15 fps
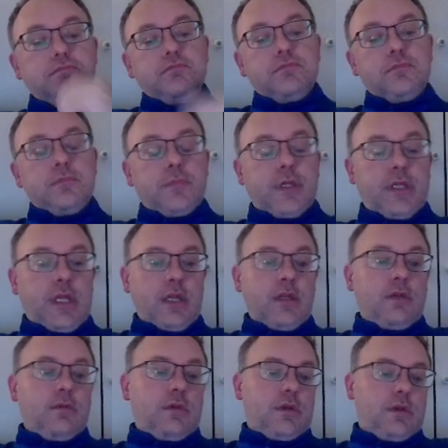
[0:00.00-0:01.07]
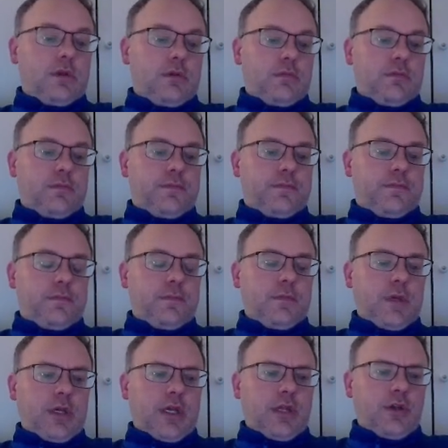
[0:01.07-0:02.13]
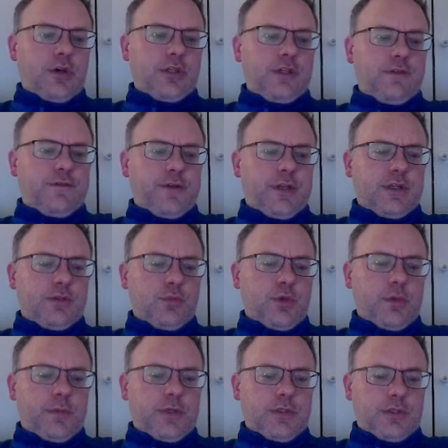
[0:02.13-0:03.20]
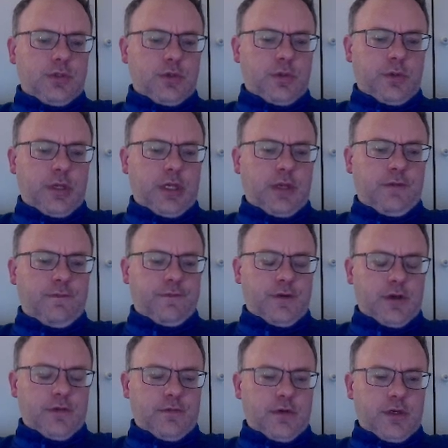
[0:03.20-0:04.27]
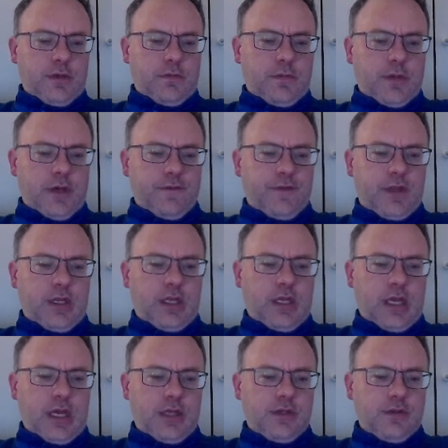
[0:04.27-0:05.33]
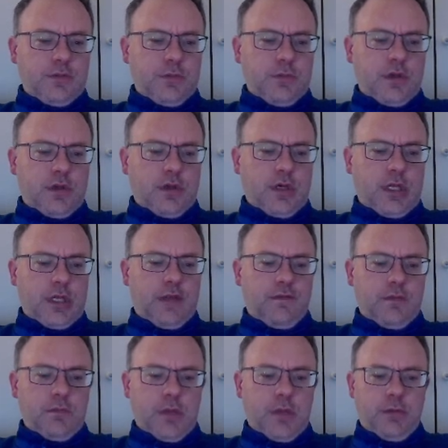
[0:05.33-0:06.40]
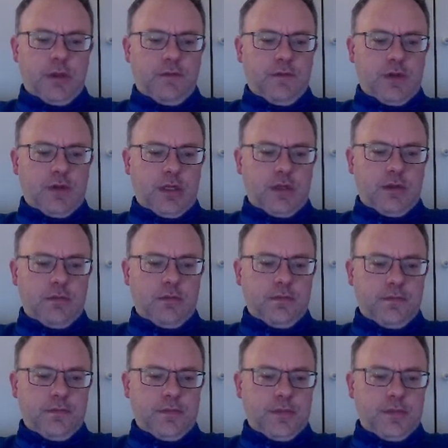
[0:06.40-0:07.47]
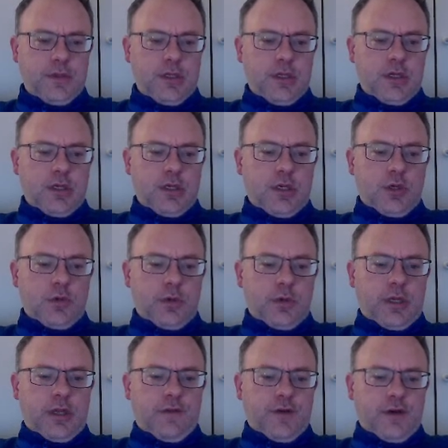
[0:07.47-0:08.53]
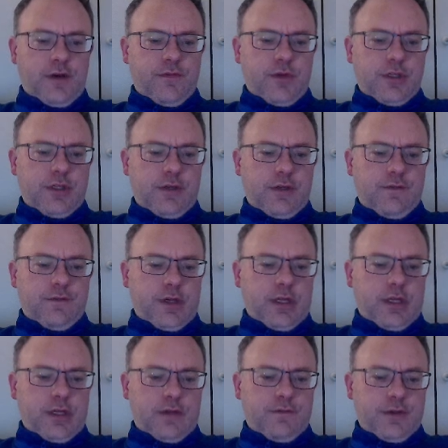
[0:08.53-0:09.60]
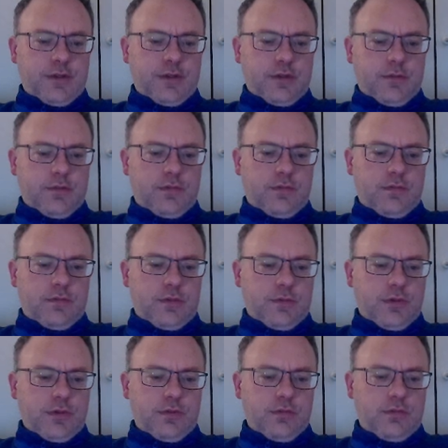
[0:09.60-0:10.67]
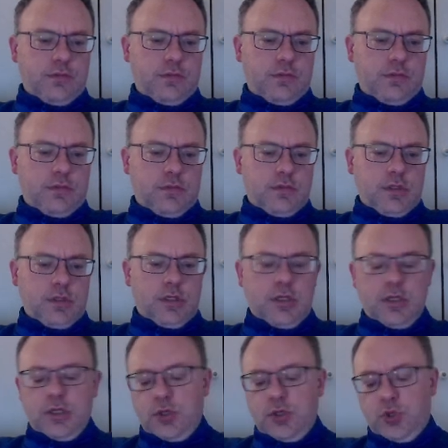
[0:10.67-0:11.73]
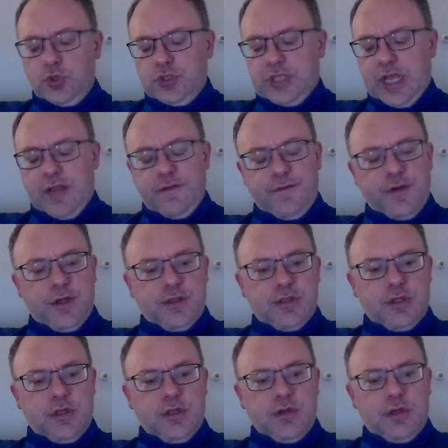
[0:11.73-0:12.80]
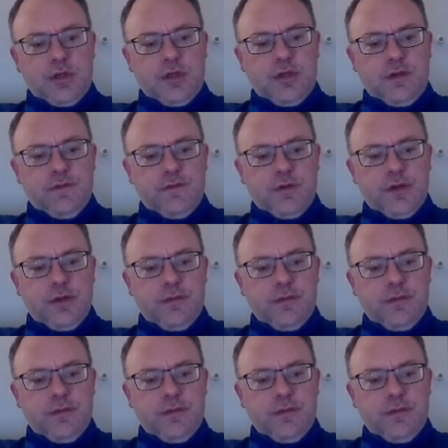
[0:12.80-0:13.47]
but then okay, knight g3 doesn't work because of queen e5, right? But I think he can just move a knight, maybe even here, queen d5, knight g3 here, for example, it's possible. Or take first and go knight g3.